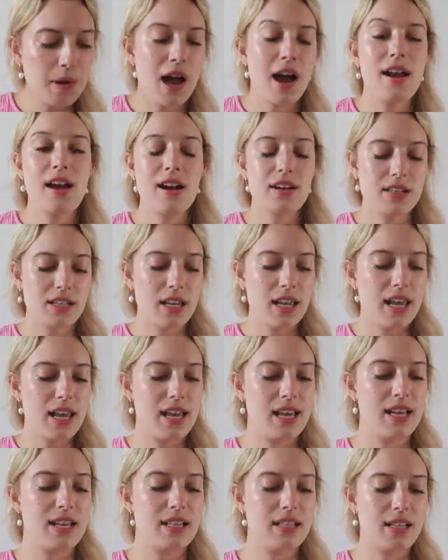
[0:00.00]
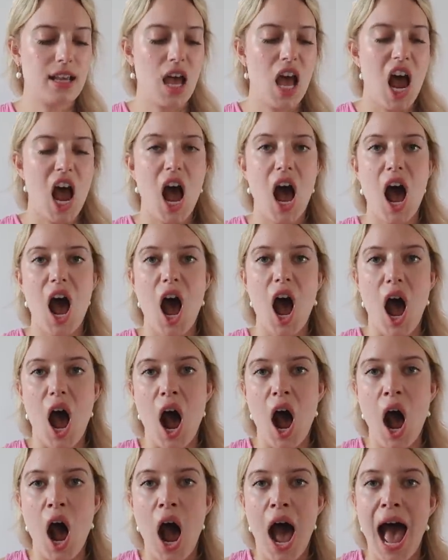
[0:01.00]
product is
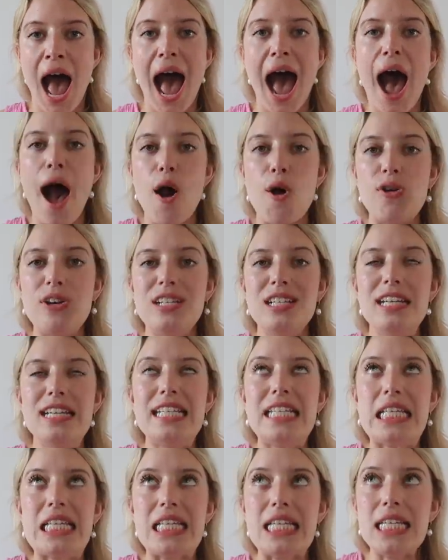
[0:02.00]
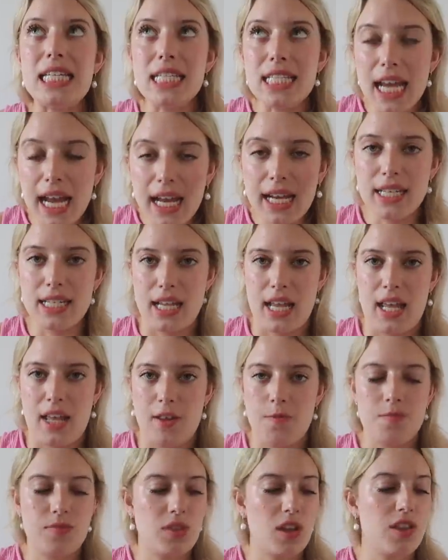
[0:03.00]

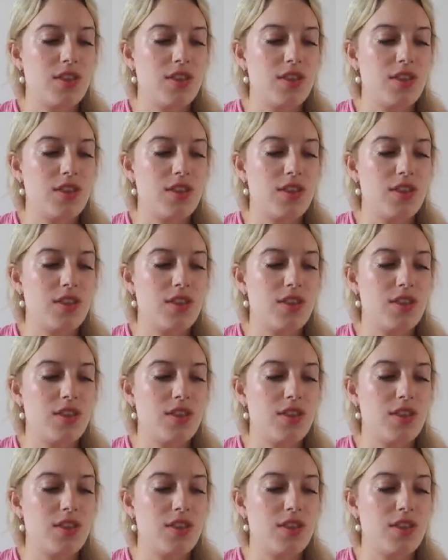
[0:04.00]
outstanding.